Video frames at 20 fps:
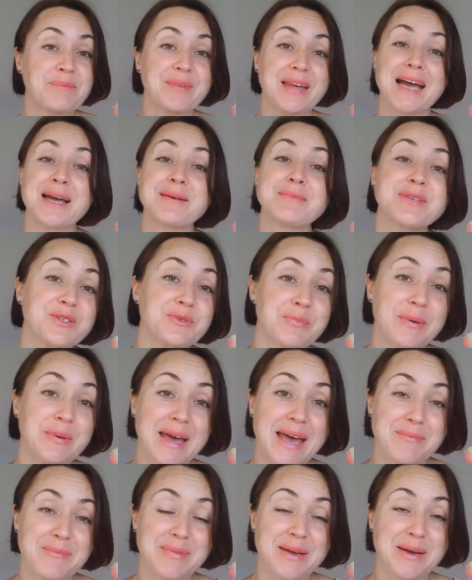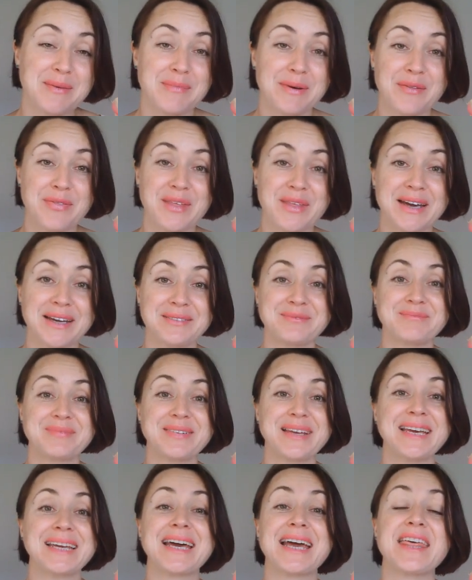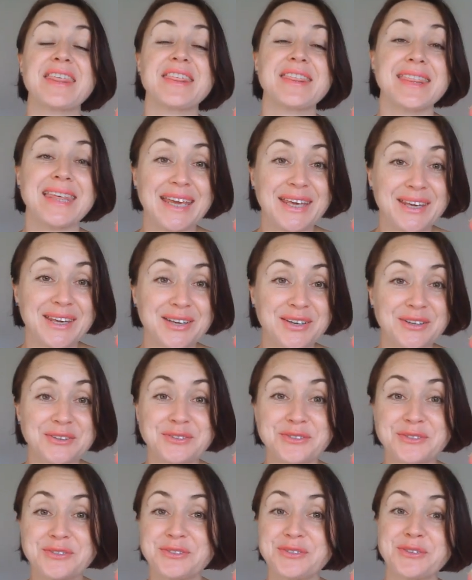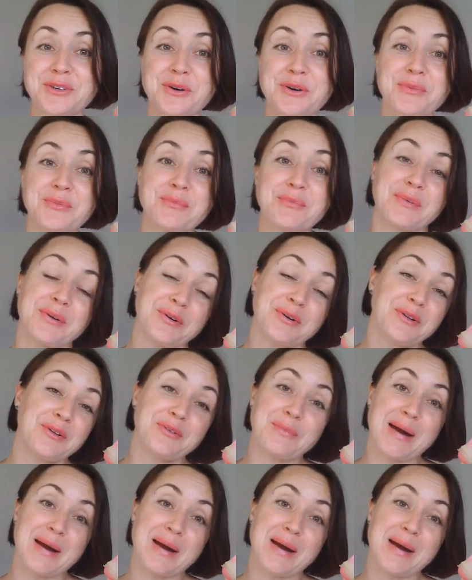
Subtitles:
I'm super happy about that. And I thank you from all